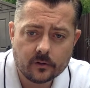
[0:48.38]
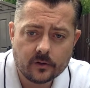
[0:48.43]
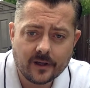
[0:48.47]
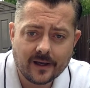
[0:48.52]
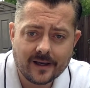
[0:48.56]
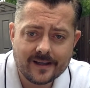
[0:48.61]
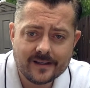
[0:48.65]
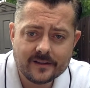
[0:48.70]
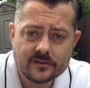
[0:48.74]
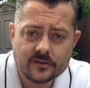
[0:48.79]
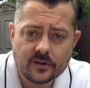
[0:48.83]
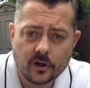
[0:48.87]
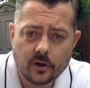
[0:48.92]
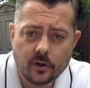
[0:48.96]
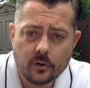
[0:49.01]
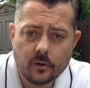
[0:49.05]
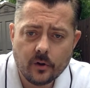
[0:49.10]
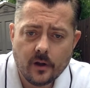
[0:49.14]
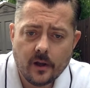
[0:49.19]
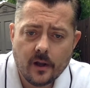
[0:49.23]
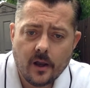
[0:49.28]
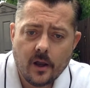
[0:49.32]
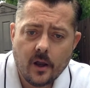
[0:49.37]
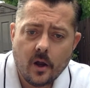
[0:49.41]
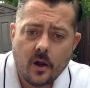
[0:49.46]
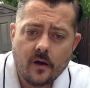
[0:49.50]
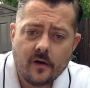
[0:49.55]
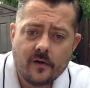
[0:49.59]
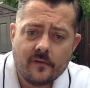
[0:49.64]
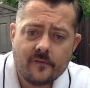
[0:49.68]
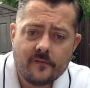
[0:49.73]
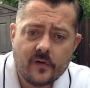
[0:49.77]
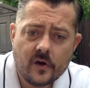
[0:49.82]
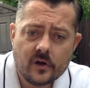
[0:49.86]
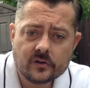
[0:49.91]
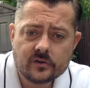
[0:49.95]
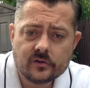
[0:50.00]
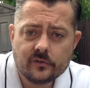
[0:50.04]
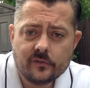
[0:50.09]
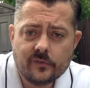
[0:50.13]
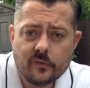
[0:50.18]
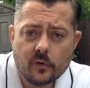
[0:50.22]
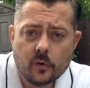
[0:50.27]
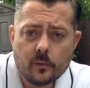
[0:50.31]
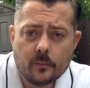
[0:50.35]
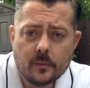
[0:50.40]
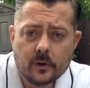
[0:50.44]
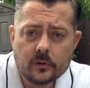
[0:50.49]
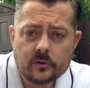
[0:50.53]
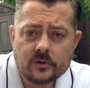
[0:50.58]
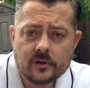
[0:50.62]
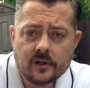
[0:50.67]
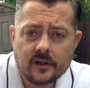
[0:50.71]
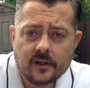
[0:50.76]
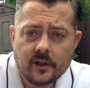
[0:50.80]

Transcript: Okay, so first and foremostly